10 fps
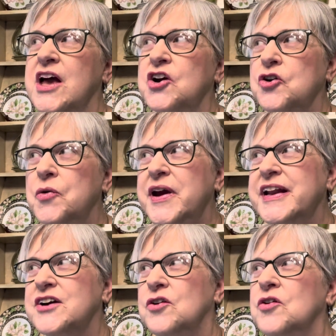
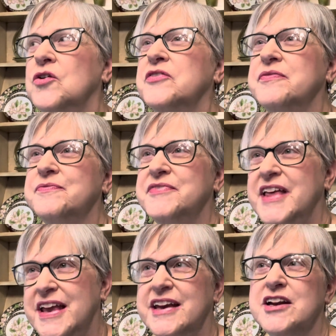critical
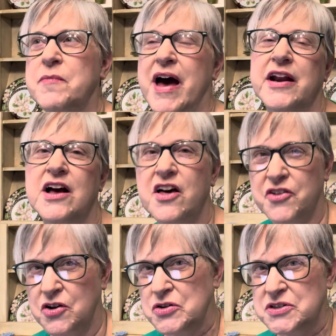thinking about
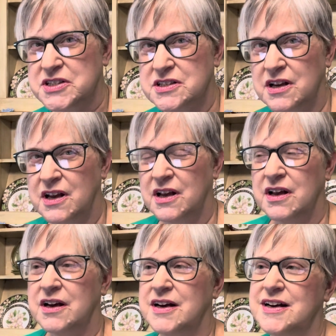others.
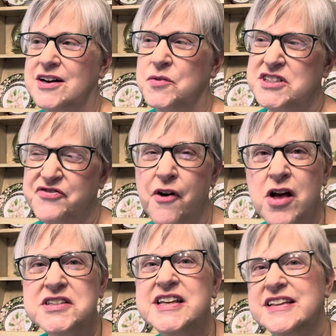which
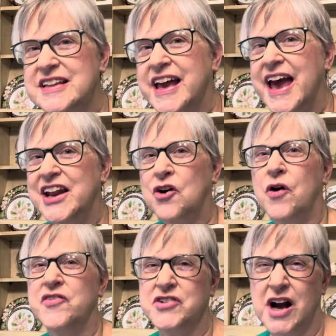falls in the category
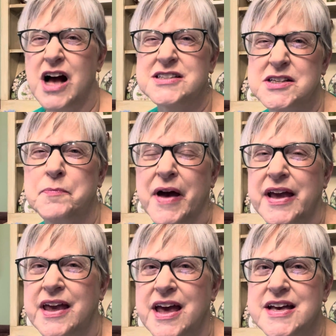of gossip, I
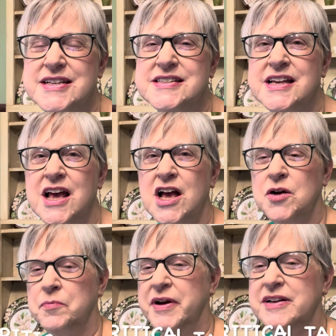guess.
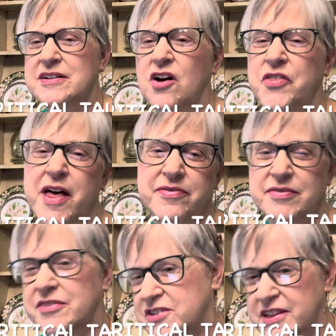But
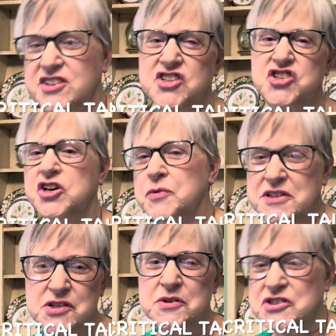did you hear what
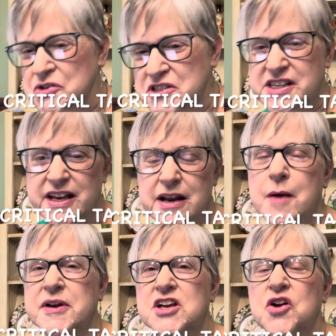so and so said? I
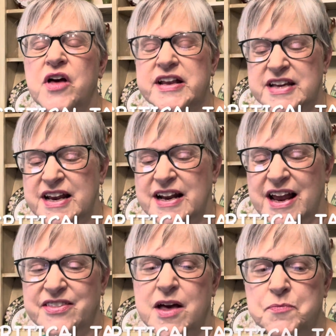mean,
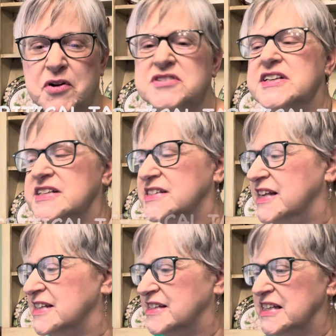and that person is
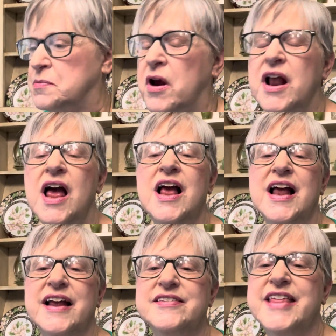this part.
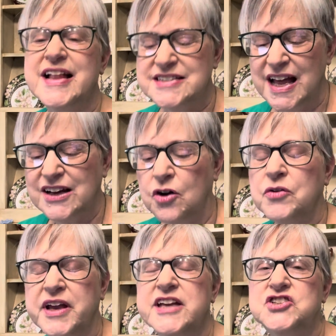That's not going
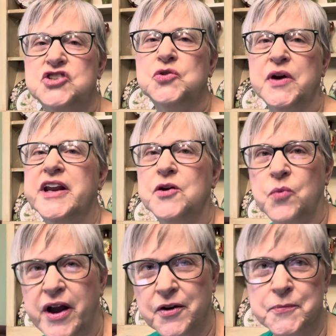to get you
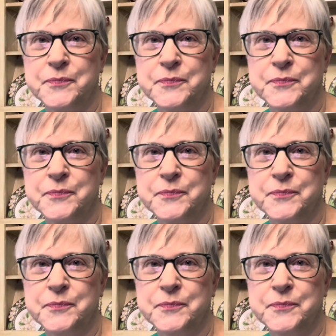anywhere,